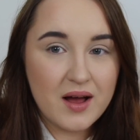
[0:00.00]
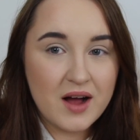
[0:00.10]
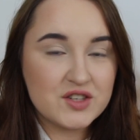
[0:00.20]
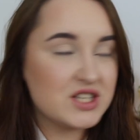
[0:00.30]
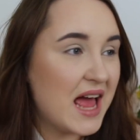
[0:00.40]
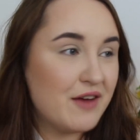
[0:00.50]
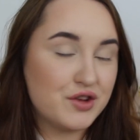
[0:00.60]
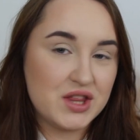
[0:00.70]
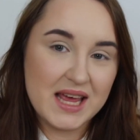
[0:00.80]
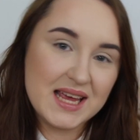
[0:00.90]
I've done
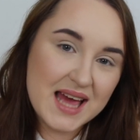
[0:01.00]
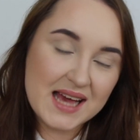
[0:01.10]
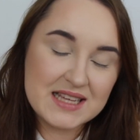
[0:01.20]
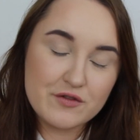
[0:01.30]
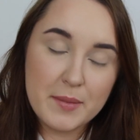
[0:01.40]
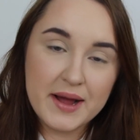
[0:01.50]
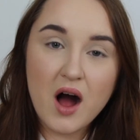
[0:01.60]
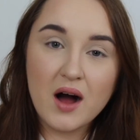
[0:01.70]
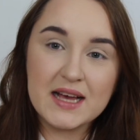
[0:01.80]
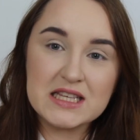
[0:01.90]
everything except for my
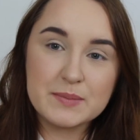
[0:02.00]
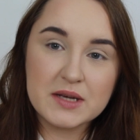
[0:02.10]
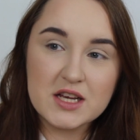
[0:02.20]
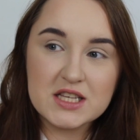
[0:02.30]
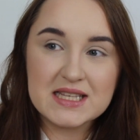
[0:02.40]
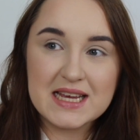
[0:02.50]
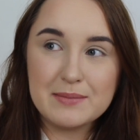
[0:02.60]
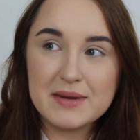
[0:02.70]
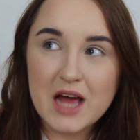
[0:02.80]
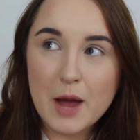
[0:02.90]
eyes, because in
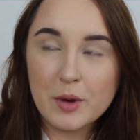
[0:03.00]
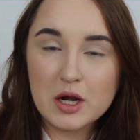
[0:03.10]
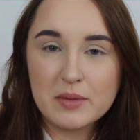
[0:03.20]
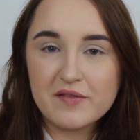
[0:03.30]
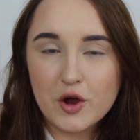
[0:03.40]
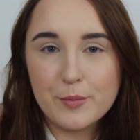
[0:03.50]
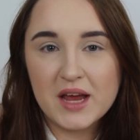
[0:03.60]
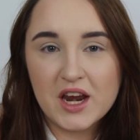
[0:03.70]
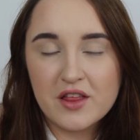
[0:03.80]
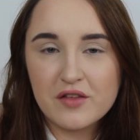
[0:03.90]
a minute I'm going to be
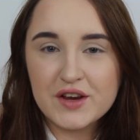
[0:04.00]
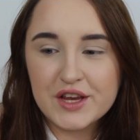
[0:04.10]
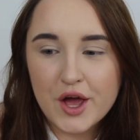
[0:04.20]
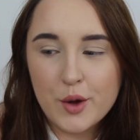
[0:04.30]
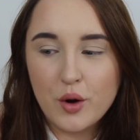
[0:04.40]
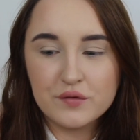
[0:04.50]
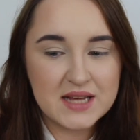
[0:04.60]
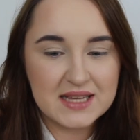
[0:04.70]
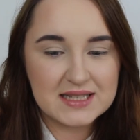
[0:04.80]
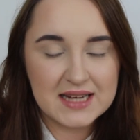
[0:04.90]
filming another video of
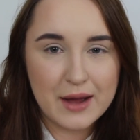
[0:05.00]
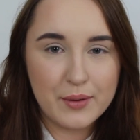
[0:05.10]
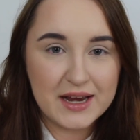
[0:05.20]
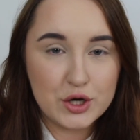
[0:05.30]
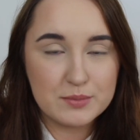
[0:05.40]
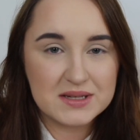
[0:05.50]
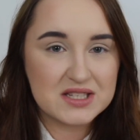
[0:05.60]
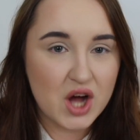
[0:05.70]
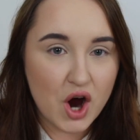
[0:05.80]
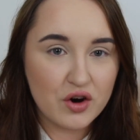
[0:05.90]
testing out a new
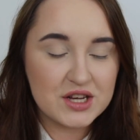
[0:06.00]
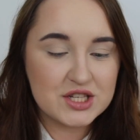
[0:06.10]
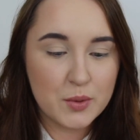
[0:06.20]
mascara,